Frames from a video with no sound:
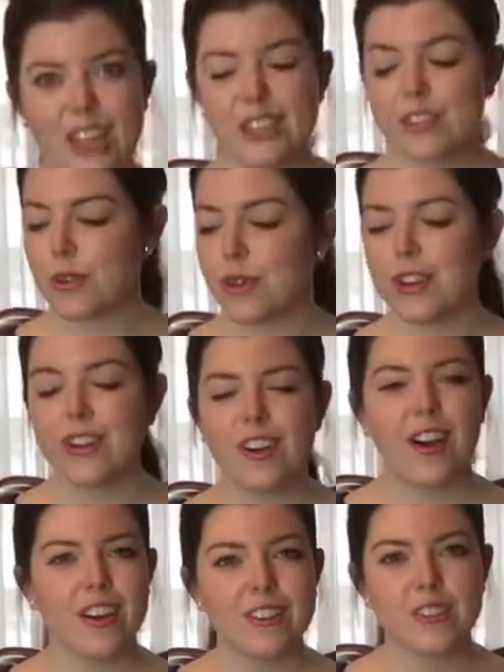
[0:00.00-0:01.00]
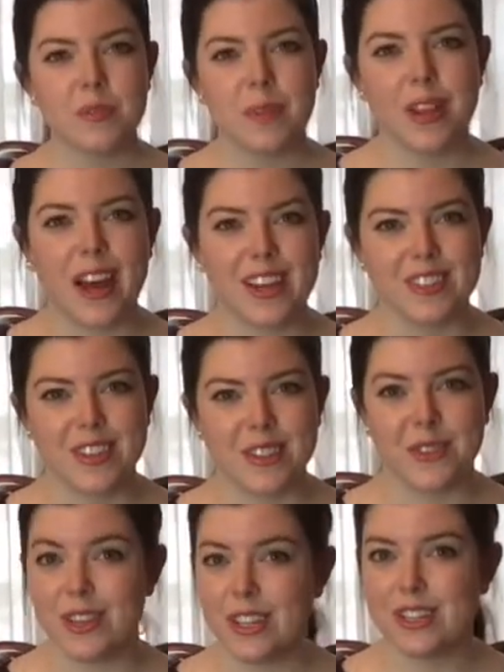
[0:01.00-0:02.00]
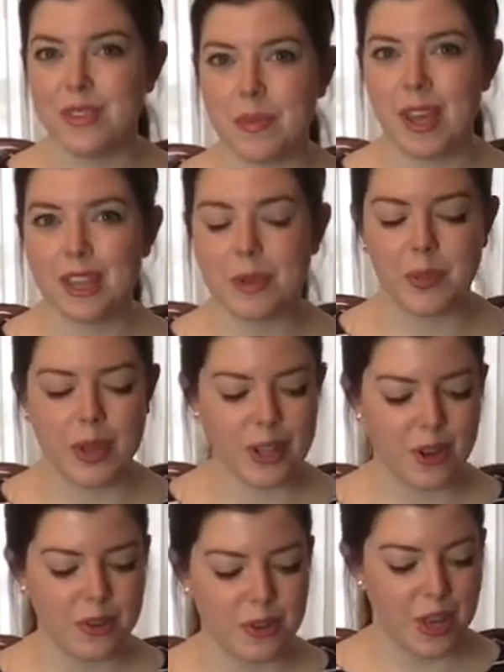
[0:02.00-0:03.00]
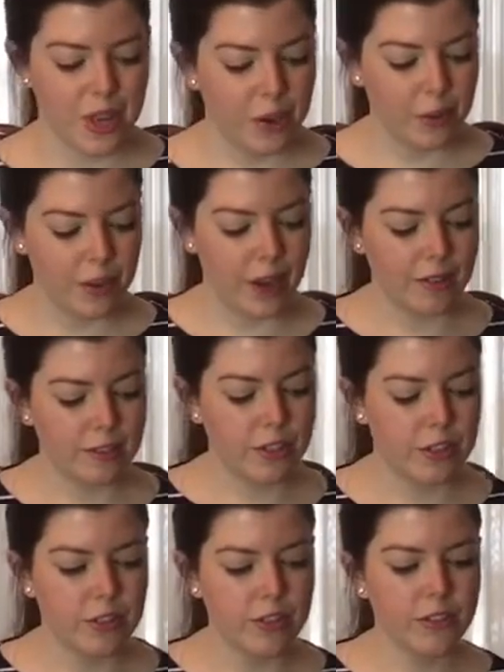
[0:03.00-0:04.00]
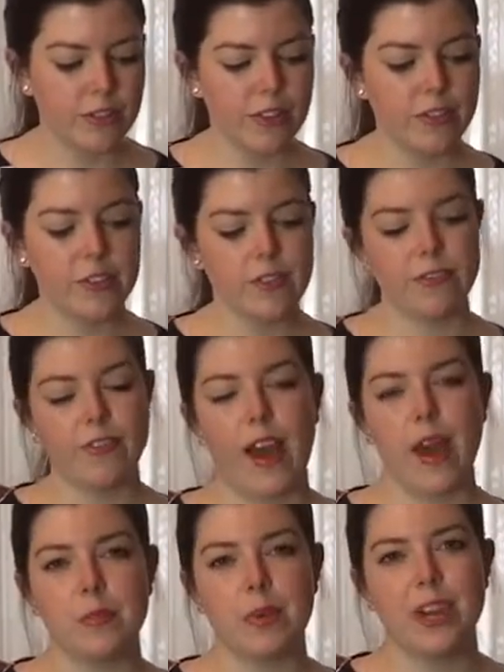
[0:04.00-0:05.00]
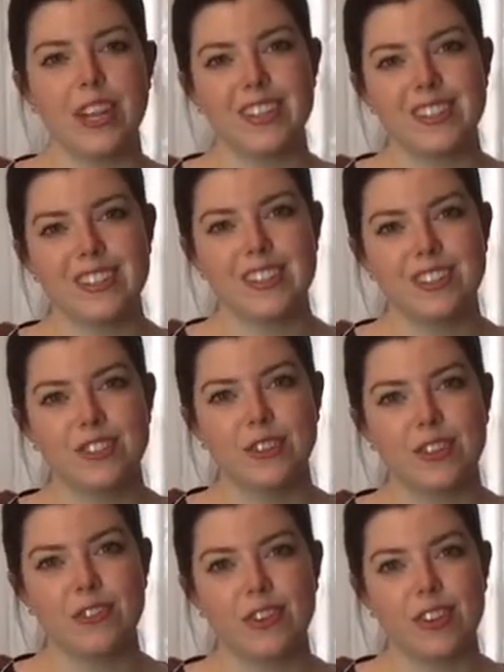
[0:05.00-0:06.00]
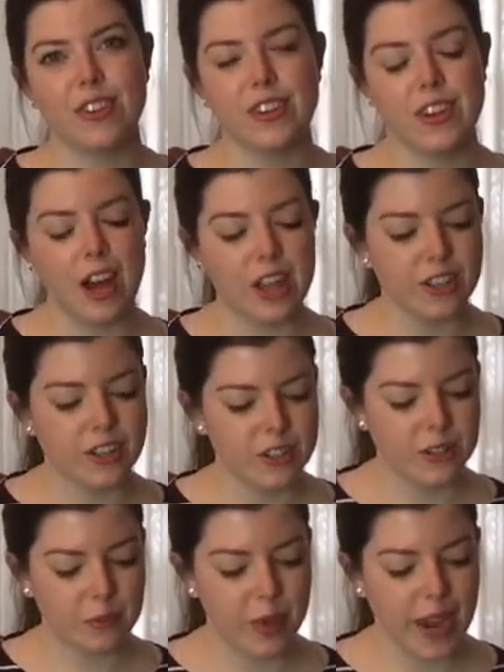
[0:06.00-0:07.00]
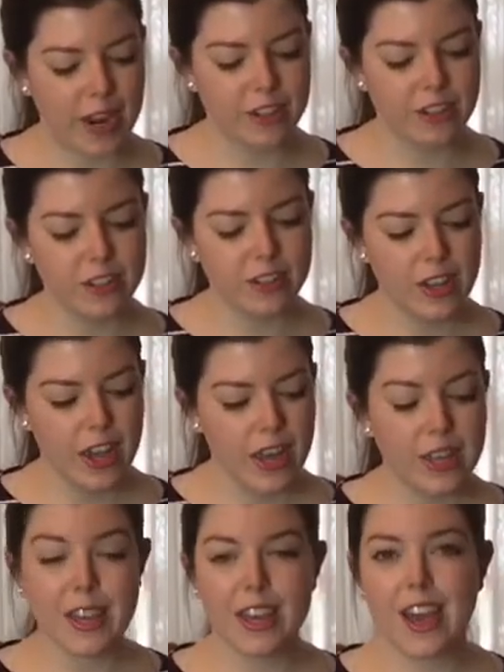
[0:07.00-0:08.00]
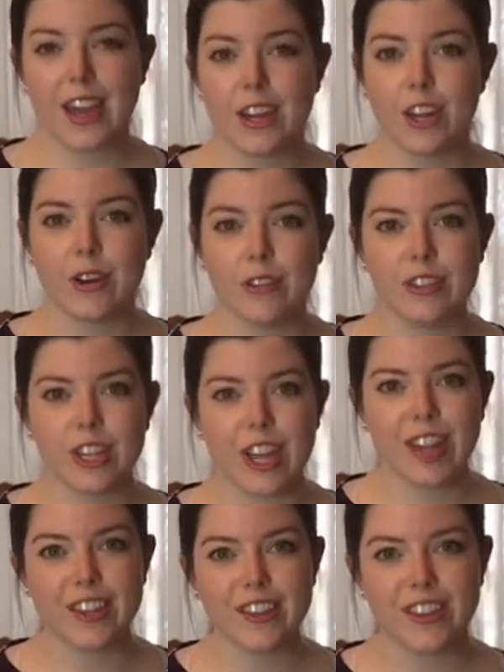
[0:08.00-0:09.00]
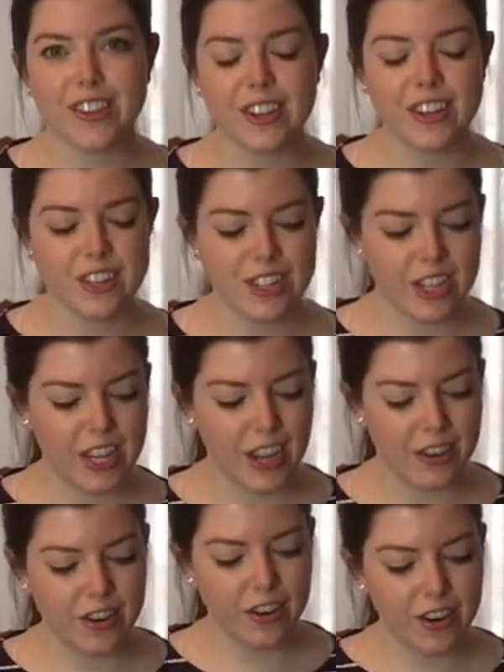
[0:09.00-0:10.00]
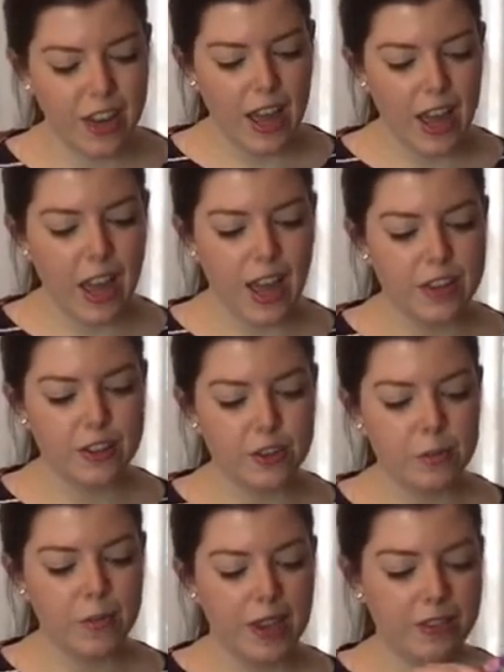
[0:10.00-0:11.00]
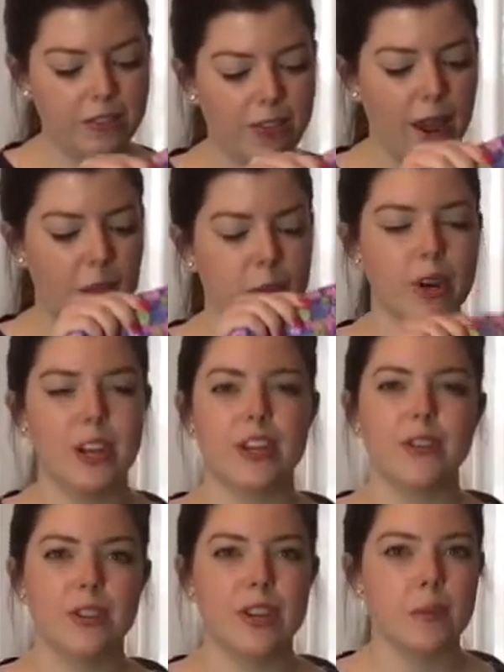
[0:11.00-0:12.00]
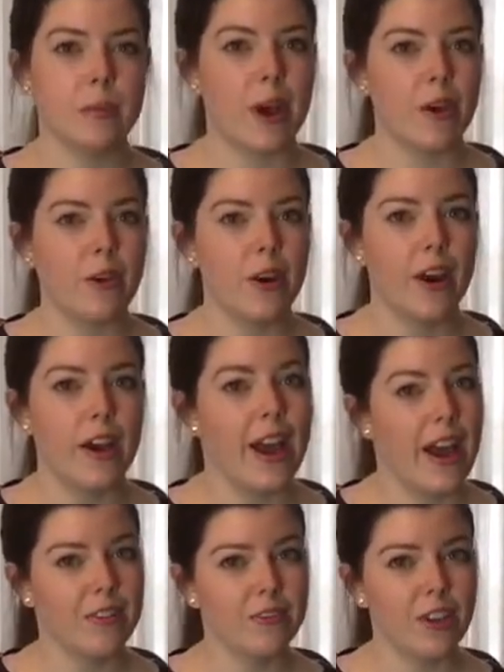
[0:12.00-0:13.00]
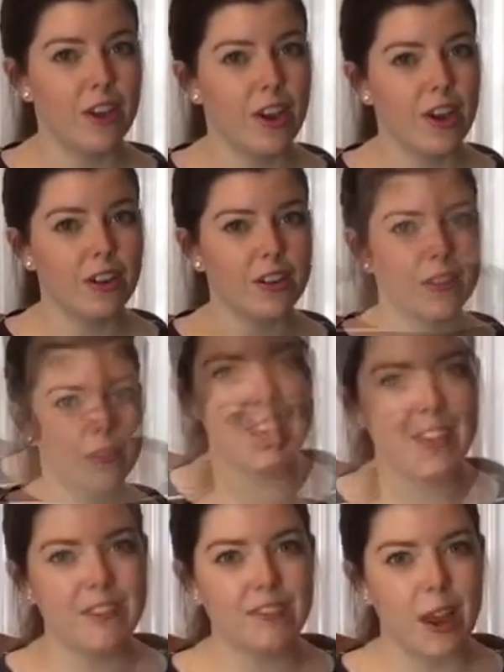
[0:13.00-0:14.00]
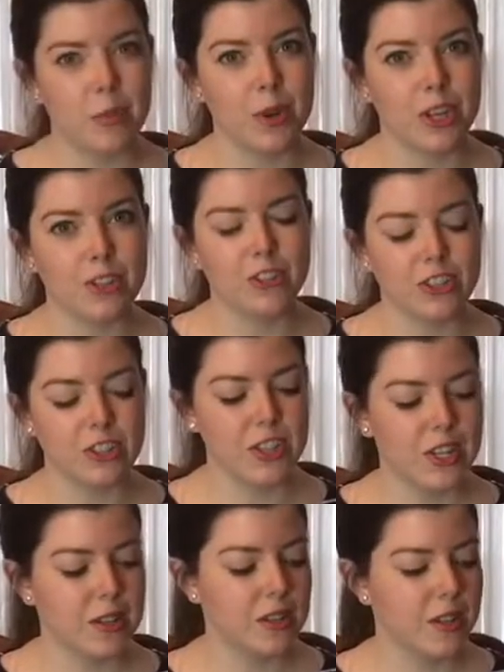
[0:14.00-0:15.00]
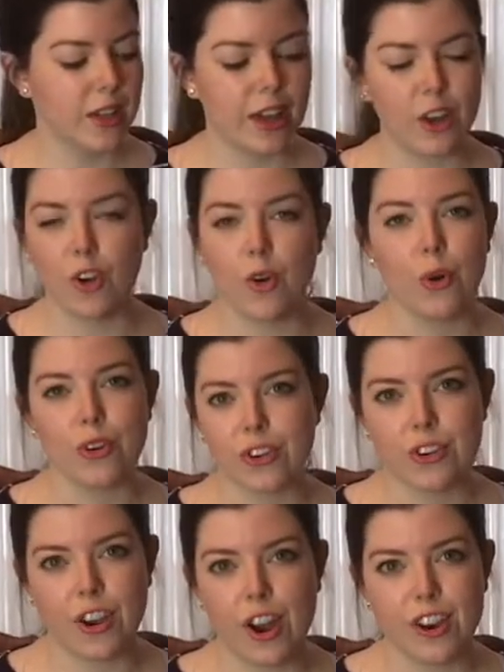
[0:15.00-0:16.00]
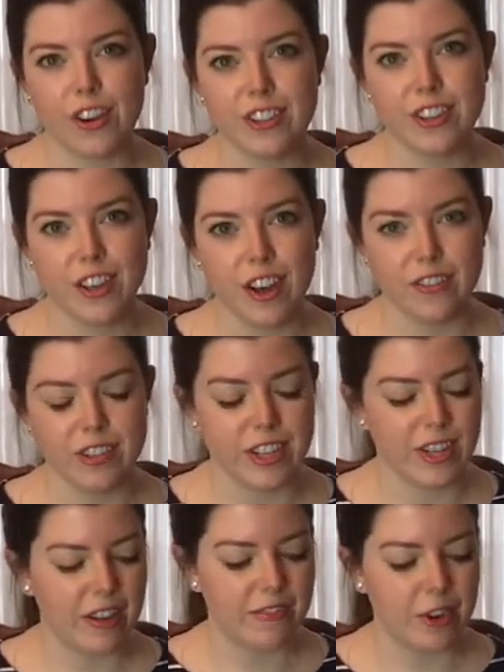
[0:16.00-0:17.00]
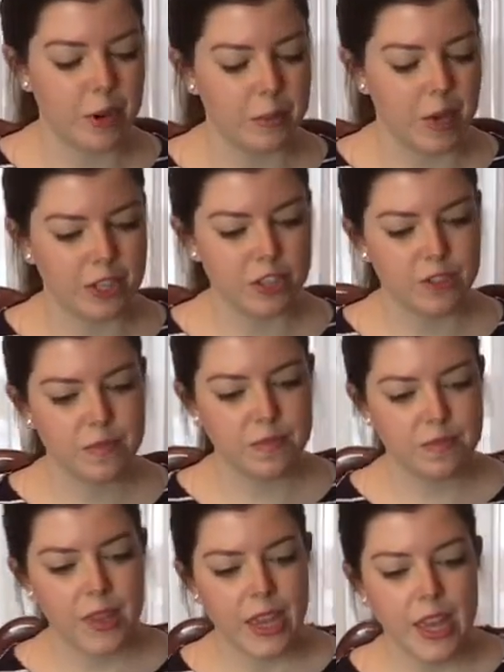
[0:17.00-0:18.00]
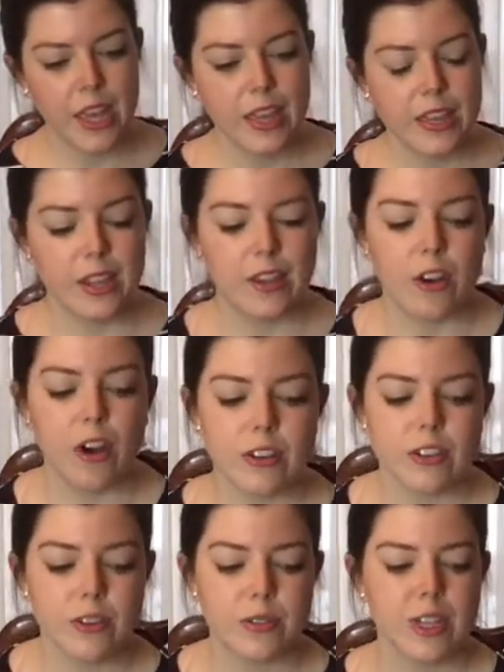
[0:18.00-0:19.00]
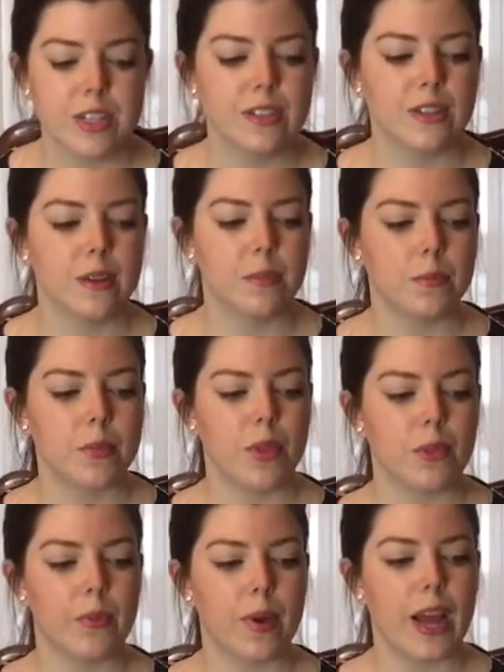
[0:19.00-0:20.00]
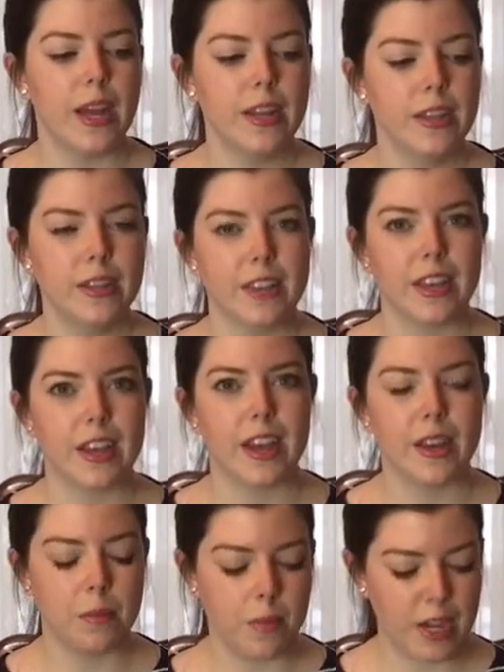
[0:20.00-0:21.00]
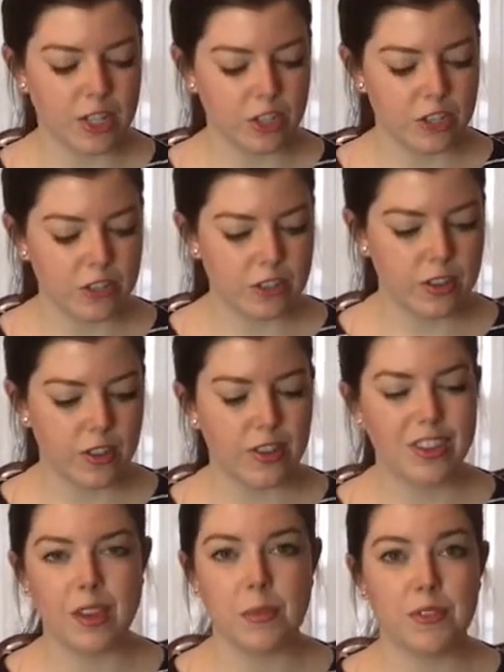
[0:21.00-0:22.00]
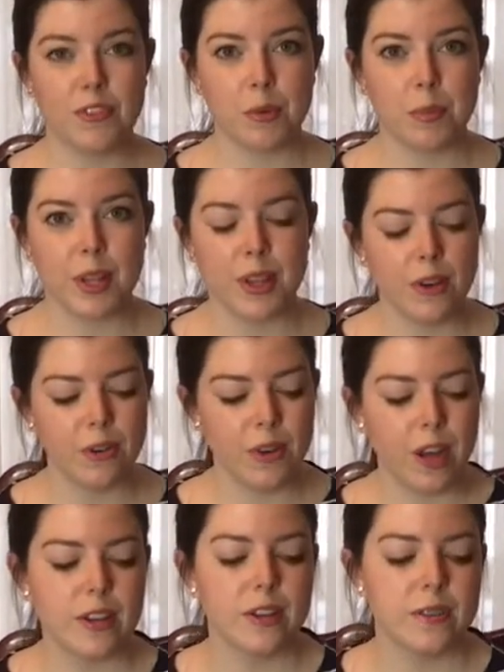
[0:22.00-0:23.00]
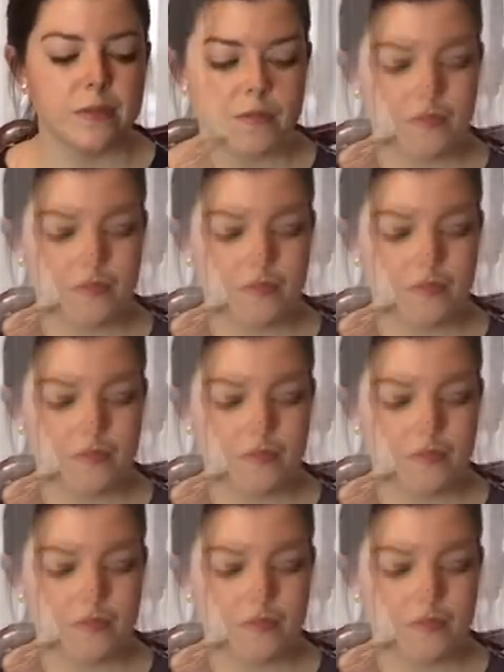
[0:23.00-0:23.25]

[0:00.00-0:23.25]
So here are our supplies that you need to make the pillow. We have two different fabrics, two different colors and patterns that kind of go together and look good together. And your main fabric, you need about a half a yard. Your second fabric, you just need like a 1/4 yard of it, not very much. Then you'll also need some thread that kind of matches the theme of your pillow color.